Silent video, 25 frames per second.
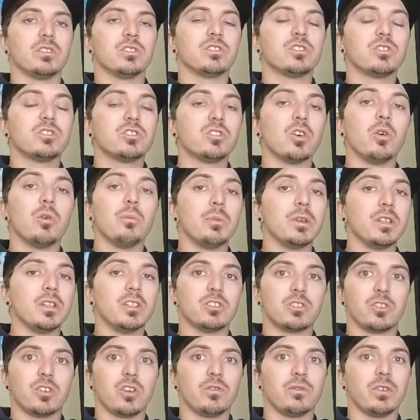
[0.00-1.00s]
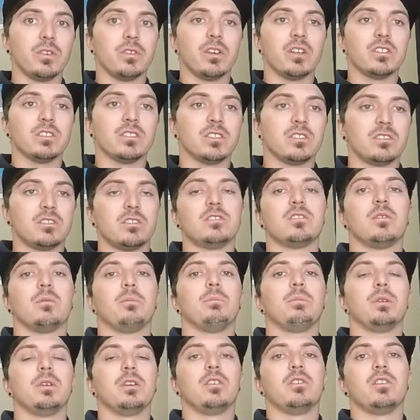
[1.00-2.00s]
so many trophy races. There's a
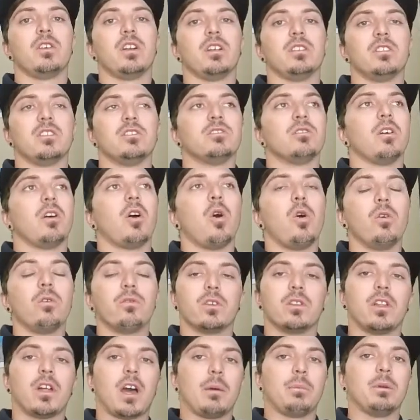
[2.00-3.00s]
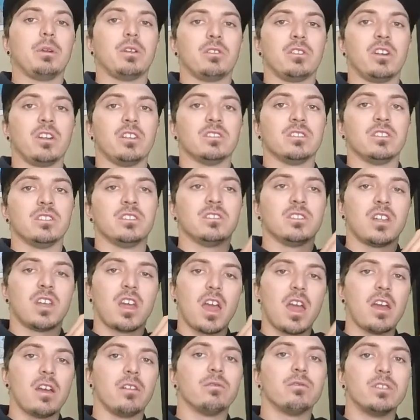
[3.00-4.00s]
big race. There's overlapping races
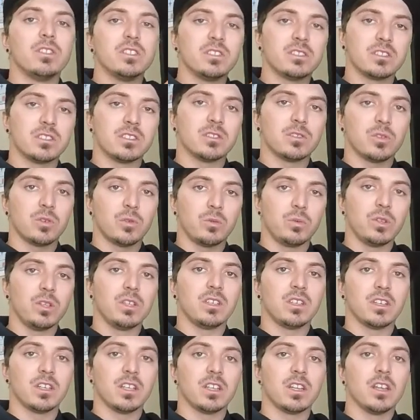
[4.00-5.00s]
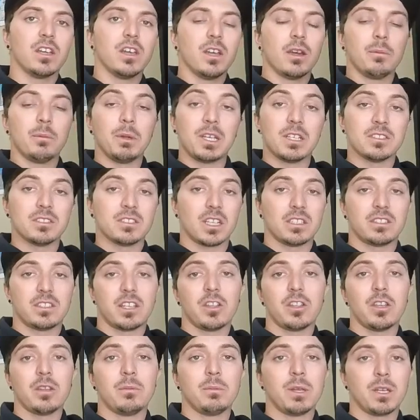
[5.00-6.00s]
every single weekend because that's
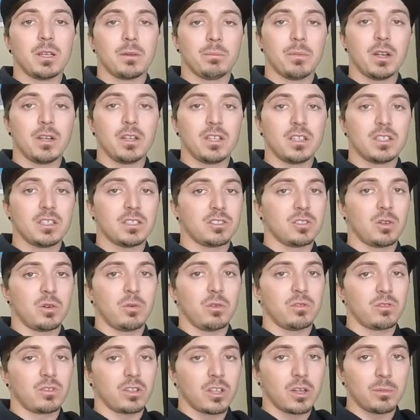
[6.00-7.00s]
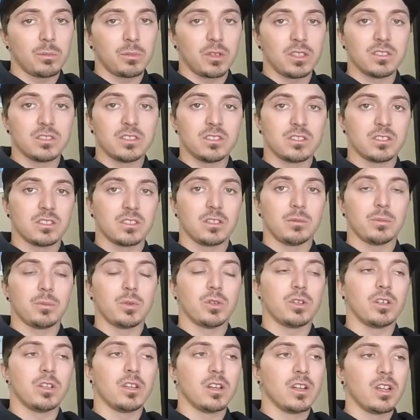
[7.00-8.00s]
how they make money, because no one club races
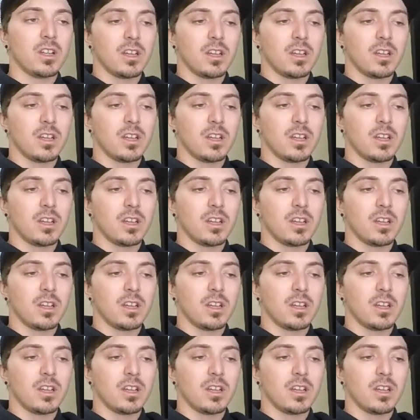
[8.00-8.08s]
anymore.